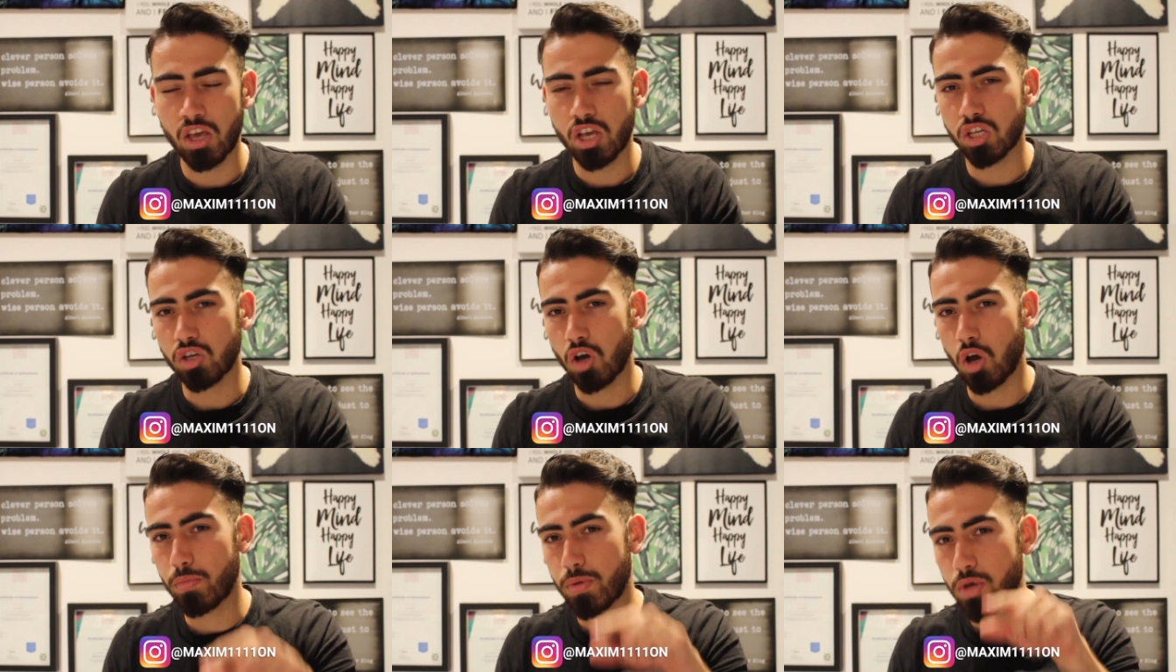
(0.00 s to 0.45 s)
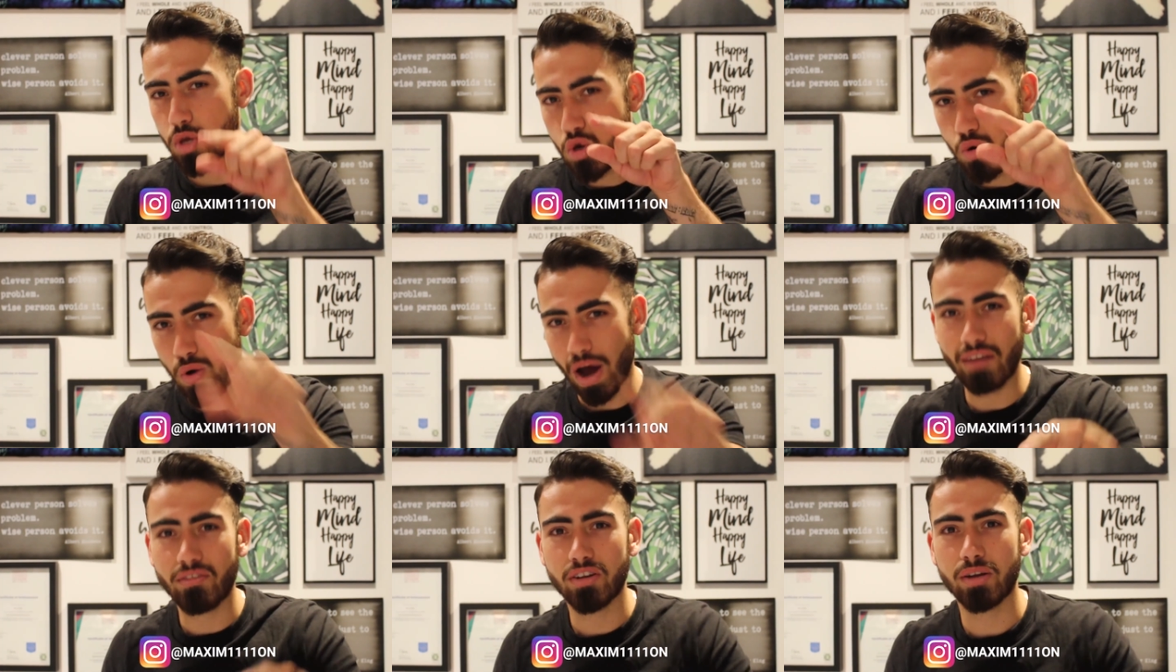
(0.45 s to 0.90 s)
So I hope
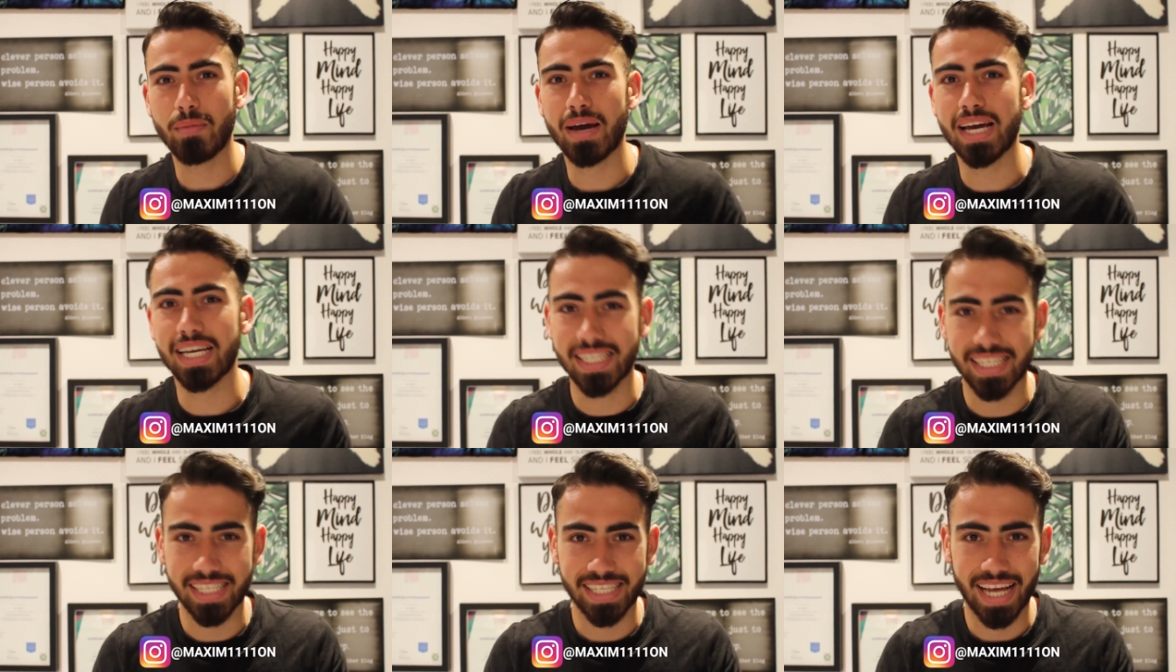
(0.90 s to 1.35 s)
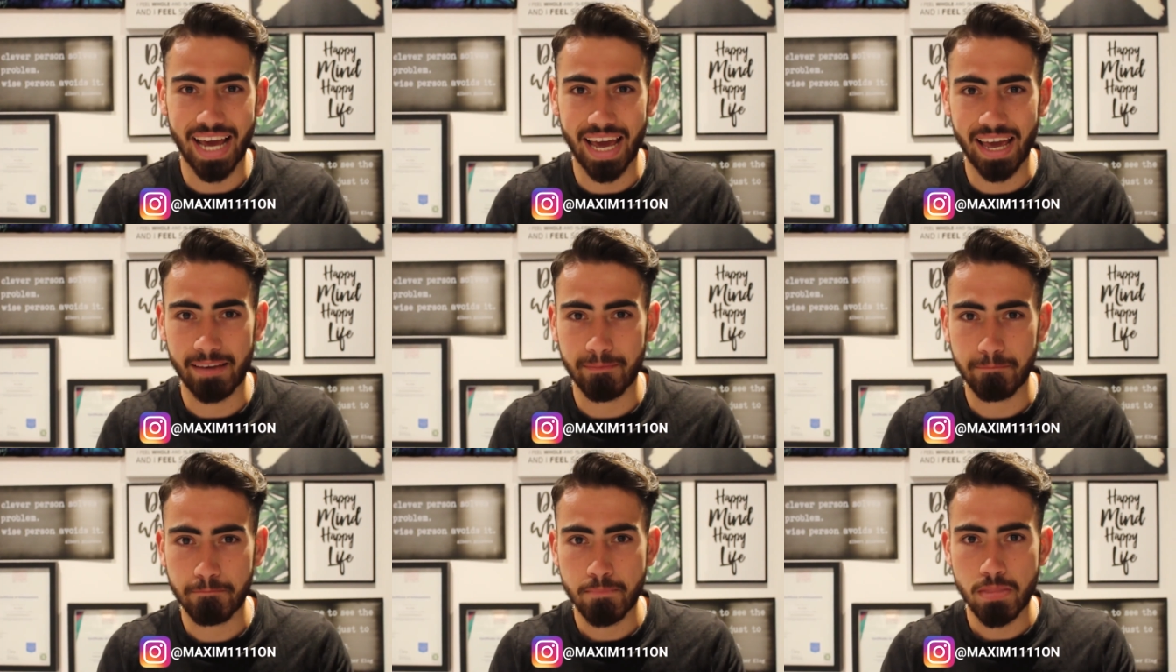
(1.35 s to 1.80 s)
you have an amazing
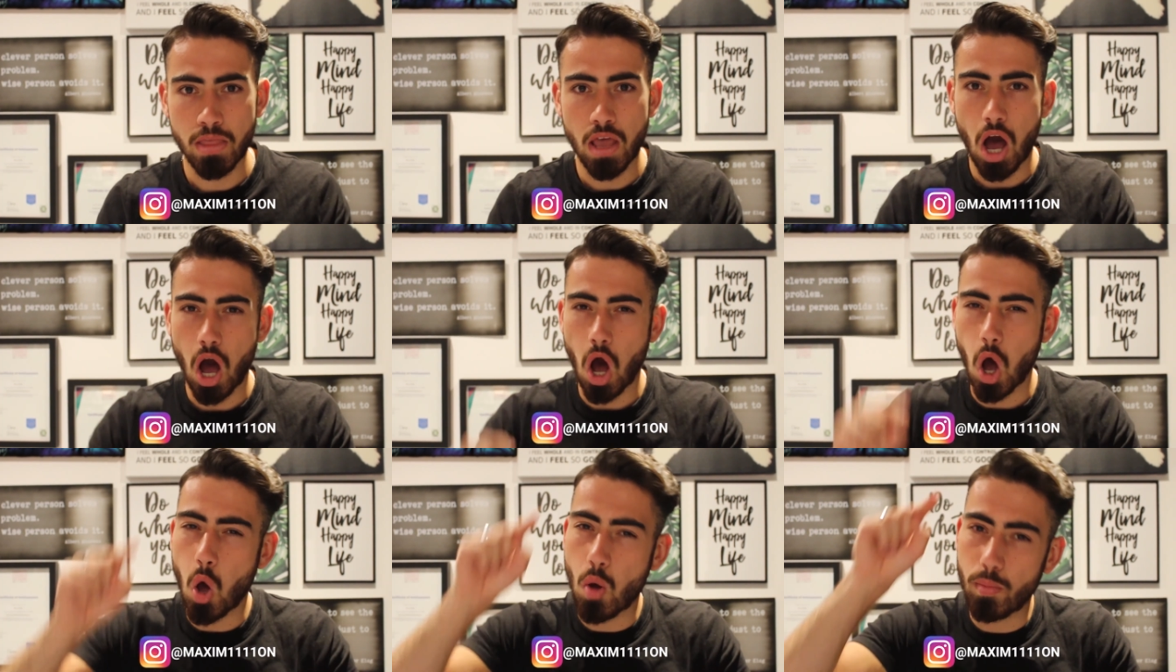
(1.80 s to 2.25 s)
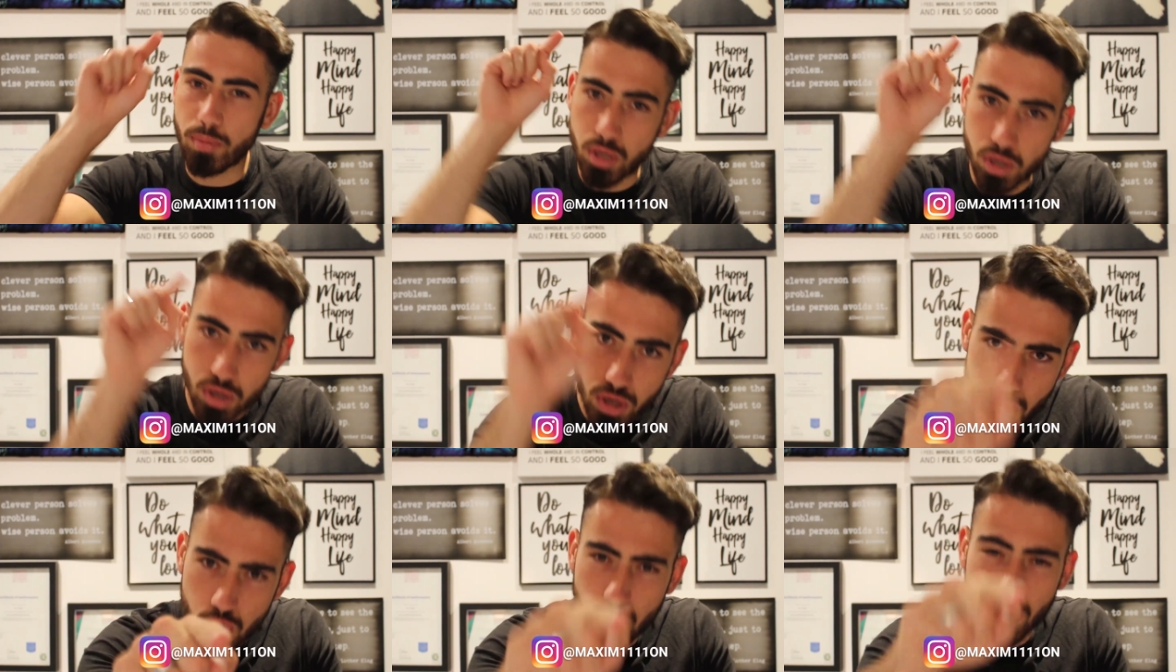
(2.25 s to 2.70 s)
day. I hope
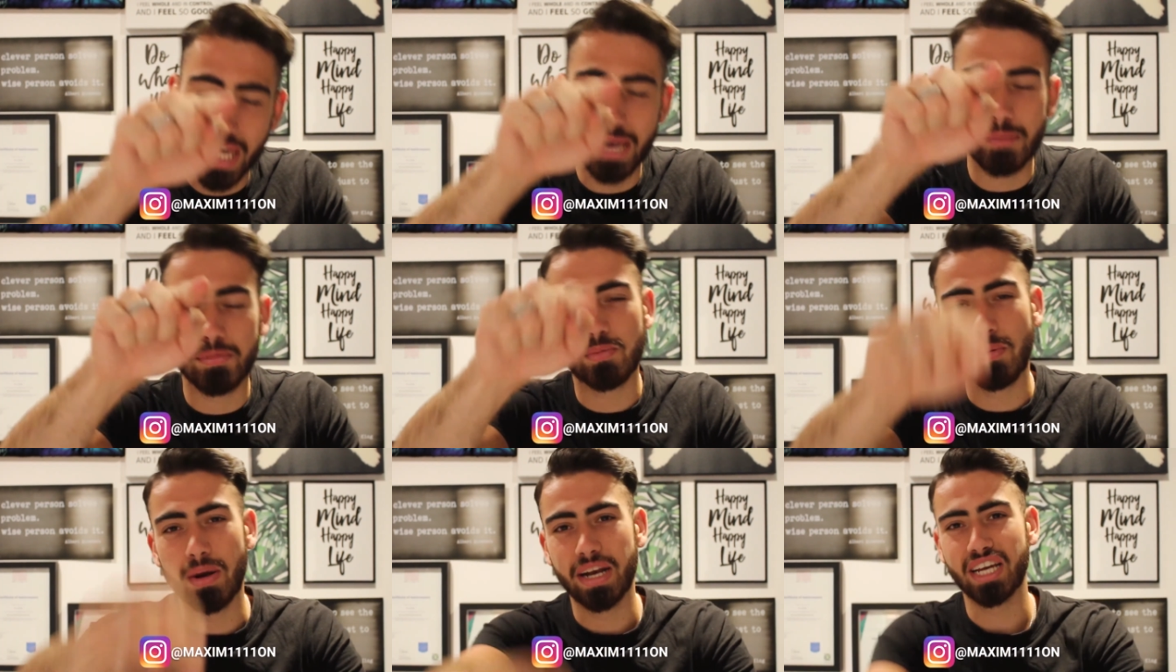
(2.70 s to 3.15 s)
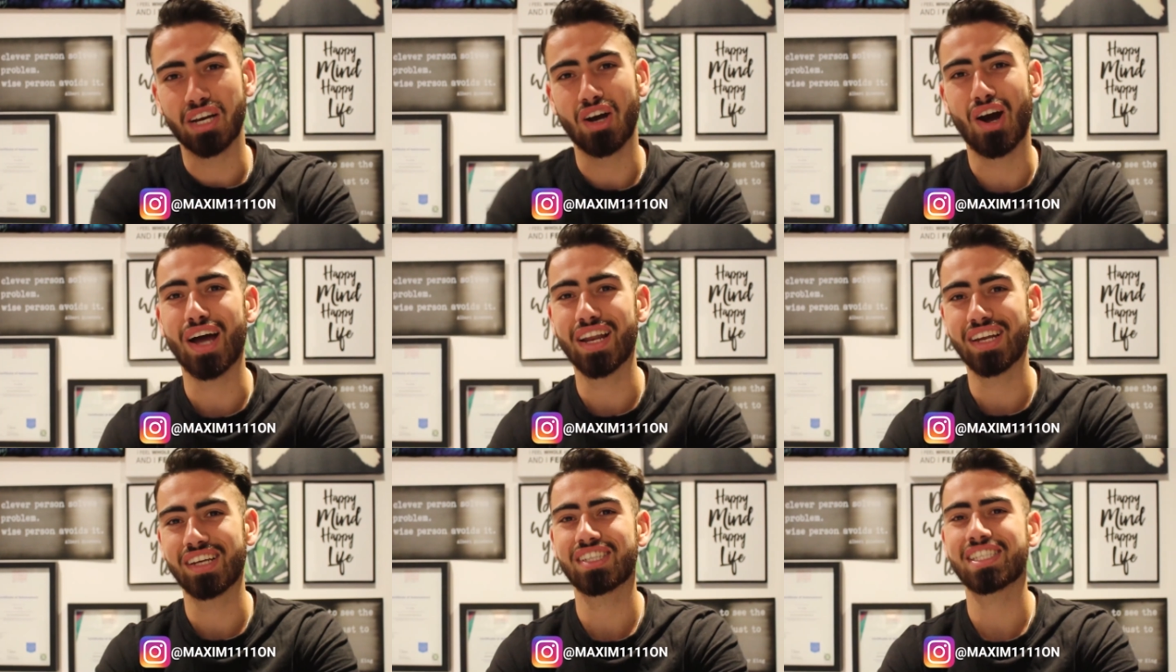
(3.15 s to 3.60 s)
you keep spreading
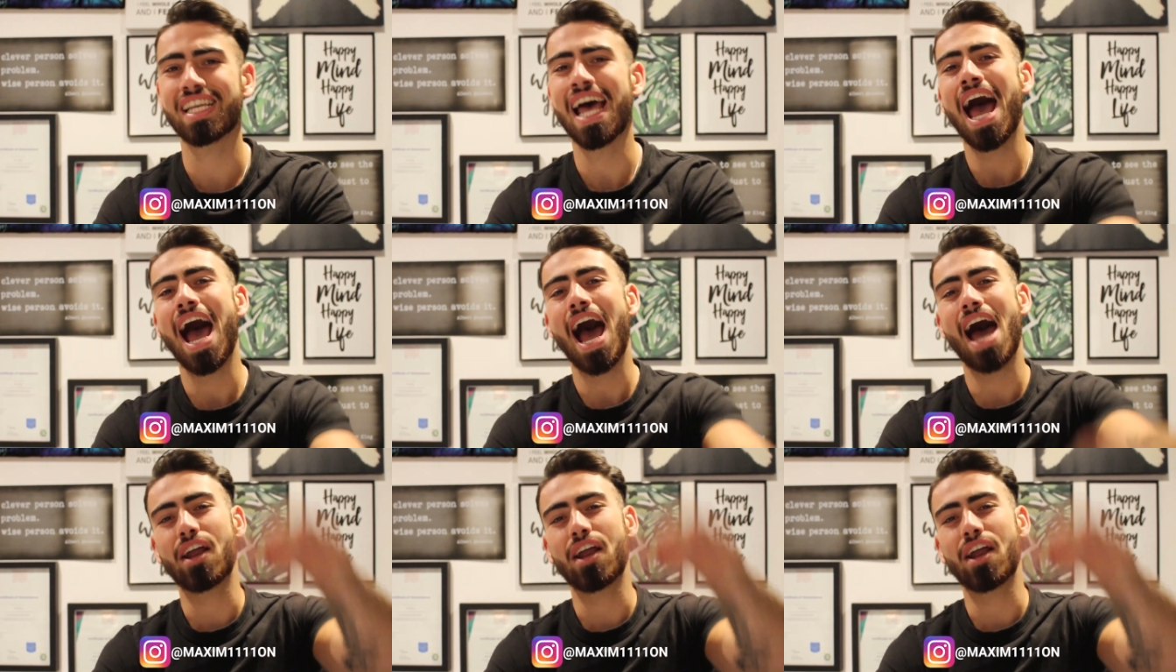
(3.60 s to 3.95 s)
kindness,